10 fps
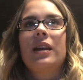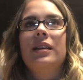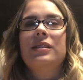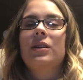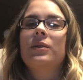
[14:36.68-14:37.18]

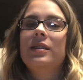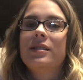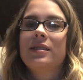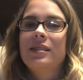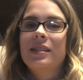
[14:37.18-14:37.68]
And so
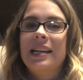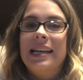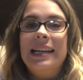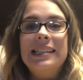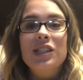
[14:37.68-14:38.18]

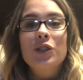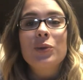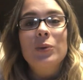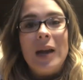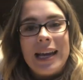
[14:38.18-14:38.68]
it's
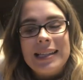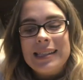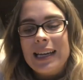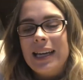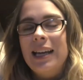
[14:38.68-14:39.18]

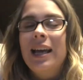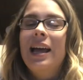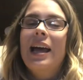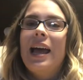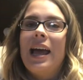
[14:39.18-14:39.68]
crazy,
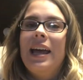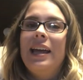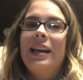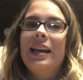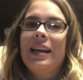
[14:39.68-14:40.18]

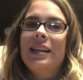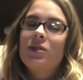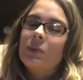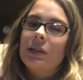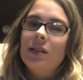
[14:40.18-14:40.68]
and
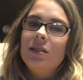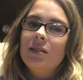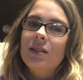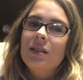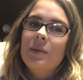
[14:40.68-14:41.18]
it's
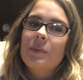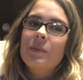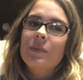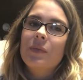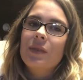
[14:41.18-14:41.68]
real.
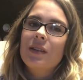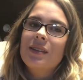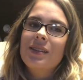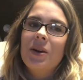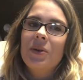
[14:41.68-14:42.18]

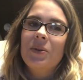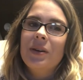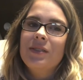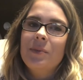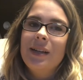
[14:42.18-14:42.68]
So
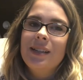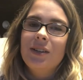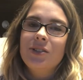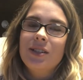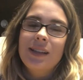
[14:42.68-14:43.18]
if somebody
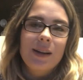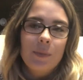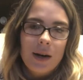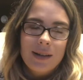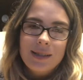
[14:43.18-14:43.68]
tells you that they have
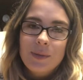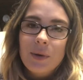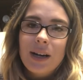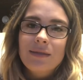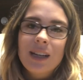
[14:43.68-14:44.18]
pregnancy
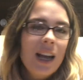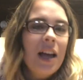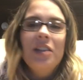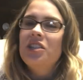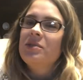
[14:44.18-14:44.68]
brain,
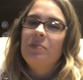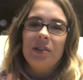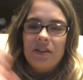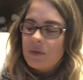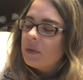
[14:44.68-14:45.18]
just
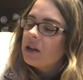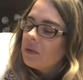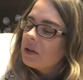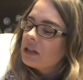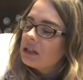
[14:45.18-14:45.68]
believe them and go
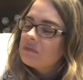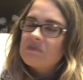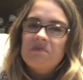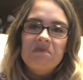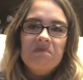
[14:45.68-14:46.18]
with it.
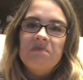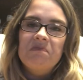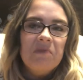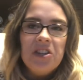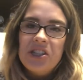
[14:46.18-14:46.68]

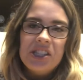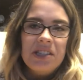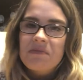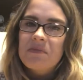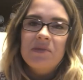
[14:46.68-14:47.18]

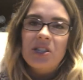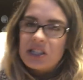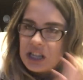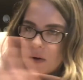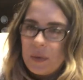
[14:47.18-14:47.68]

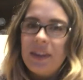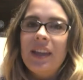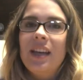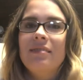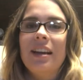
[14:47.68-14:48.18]
Just go with
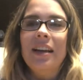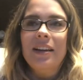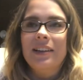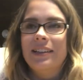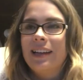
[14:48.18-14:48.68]
it
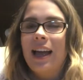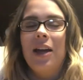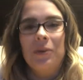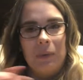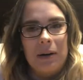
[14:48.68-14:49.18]

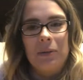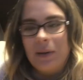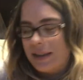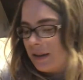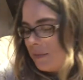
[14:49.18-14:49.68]
and work
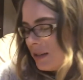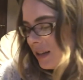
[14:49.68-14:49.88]
with them.